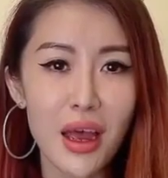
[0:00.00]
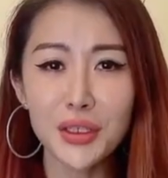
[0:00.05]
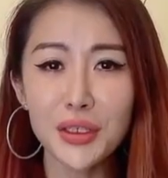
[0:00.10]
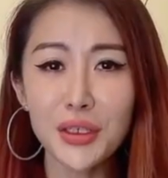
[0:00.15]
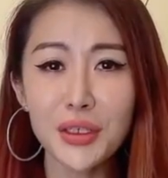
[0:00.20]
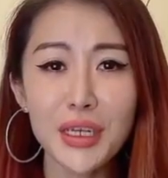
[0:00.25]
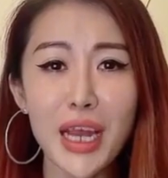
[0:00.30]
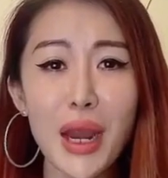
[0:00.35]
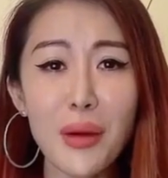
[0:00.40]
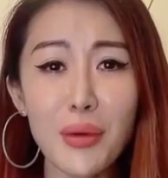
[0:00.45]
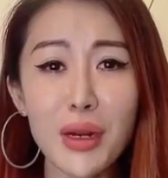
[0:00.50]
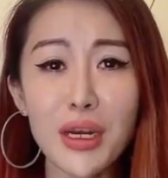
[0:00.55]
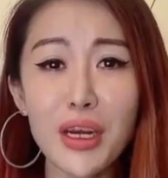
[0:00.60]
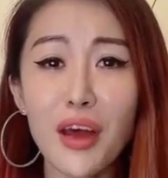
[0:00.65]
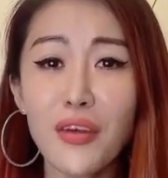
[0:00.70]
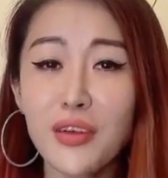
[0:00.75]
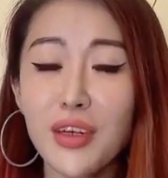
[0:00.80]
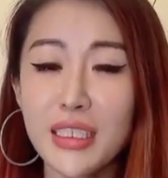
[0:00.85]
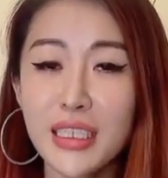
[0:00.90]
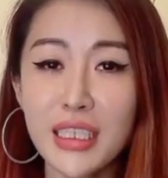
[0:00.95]
To get rid
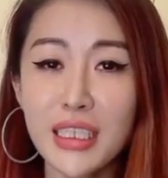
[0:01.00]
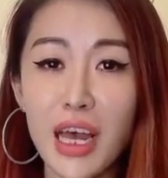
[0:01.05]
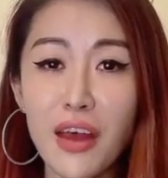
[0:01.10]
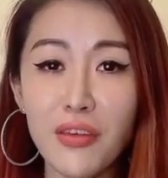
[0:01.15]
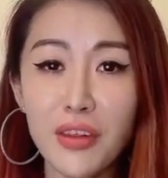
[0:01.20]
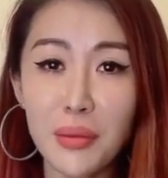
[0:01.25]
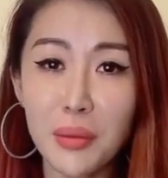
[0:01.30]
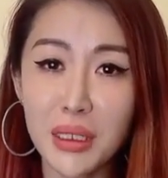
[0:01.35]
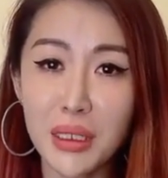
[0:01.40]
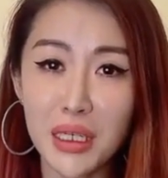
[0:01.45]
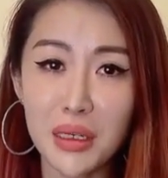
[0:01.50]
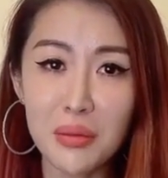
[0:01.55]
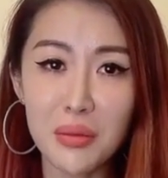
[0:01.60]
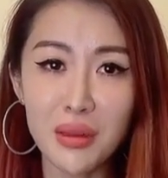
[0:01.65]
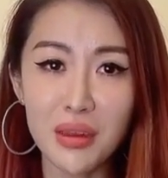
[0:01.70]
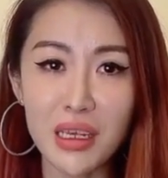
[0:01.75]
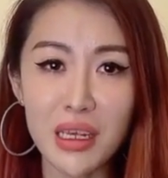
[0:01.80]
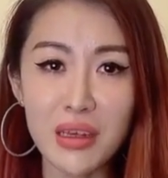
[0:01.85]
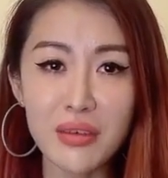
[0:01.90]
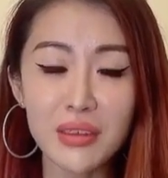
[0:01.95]
of your self-limiting
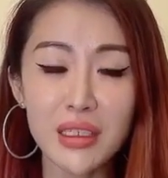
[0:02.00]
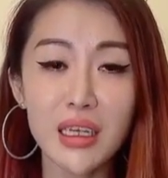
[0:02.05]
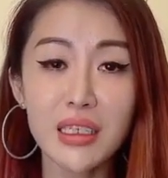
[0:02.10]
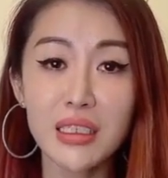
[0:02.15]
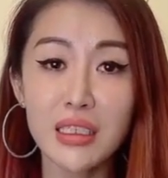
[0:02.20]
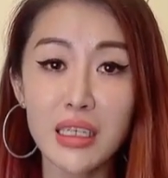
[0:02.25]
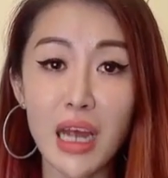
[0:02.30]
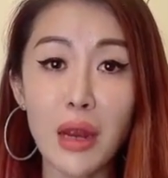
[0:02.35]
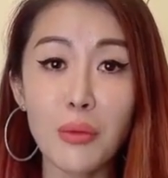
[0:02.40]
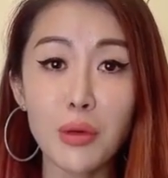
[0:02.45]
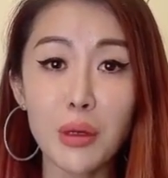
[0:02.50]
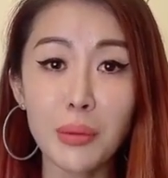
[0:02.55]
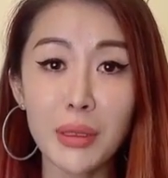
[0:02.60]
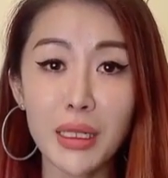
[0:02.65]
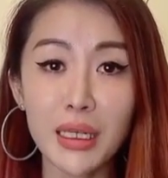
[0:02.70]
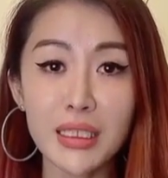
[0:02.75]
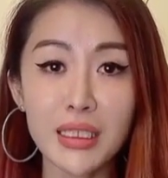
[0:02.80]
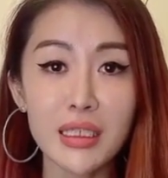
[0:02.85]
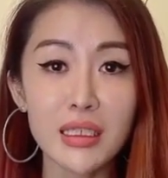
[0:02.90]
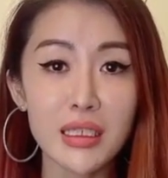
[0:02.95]
beliefs, start
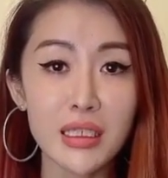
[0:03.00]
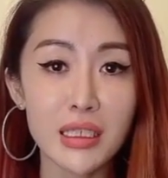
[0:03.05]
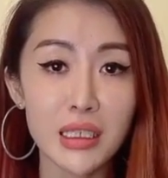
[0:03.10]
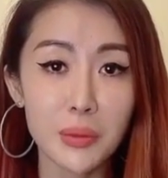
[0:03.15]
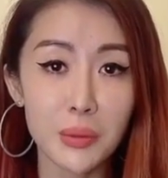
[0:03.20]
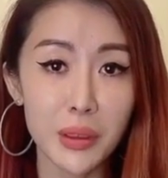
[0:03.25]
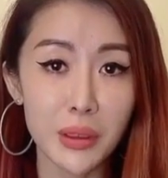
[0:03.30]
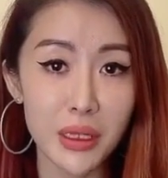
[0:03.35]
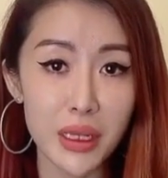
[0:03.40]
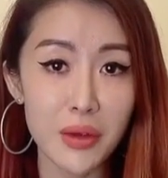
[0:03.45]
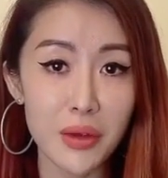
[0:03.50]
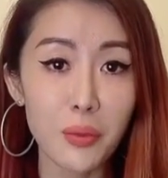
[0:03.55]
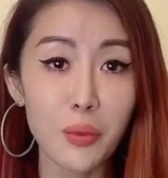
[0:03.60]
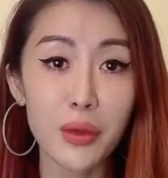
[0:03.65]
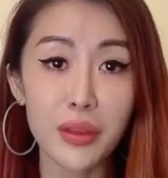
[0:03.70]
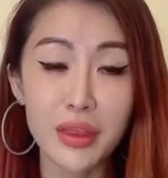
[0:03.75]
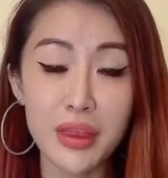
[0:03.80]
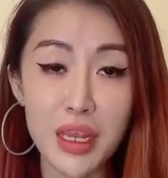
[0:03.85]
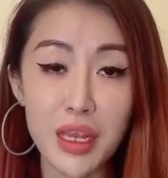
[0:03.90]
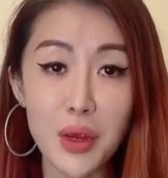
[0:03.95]
replacing this belief
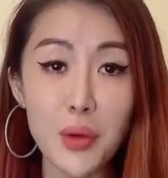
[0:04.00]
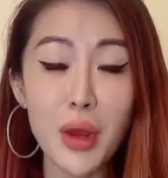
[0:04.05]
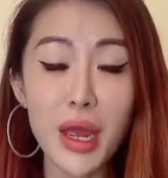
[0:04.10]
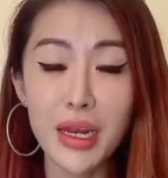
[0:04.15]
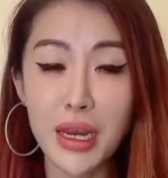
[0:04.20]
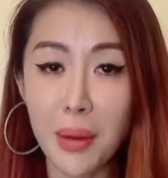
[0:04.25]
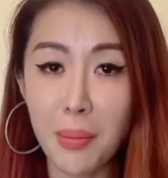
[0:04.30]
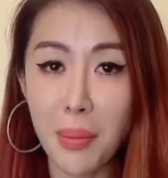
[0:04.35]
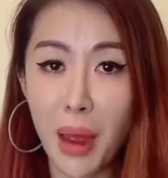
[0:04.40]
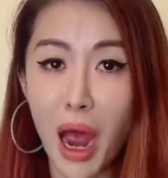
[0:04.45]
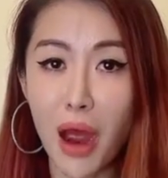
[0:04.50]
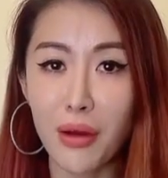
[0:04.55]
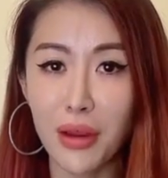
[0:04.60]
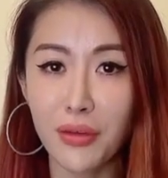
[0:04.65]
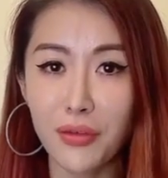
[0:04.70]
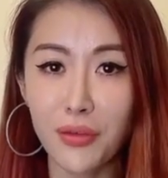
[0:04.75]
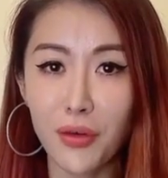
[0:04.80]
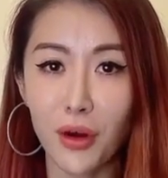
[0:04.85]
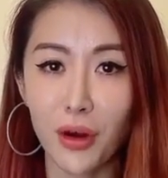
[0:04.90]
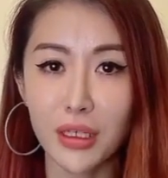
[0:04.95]
with new and
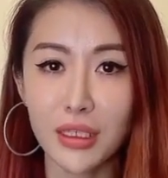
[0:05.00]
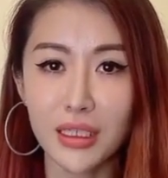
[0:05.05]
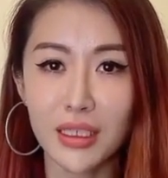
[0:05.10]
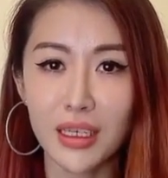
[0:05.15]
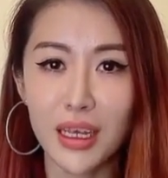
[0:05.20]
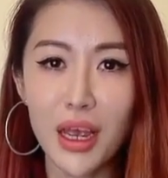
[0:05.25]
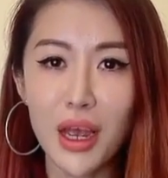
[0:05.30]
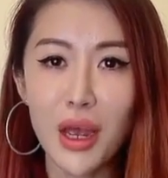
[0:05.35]
empowering thoughts.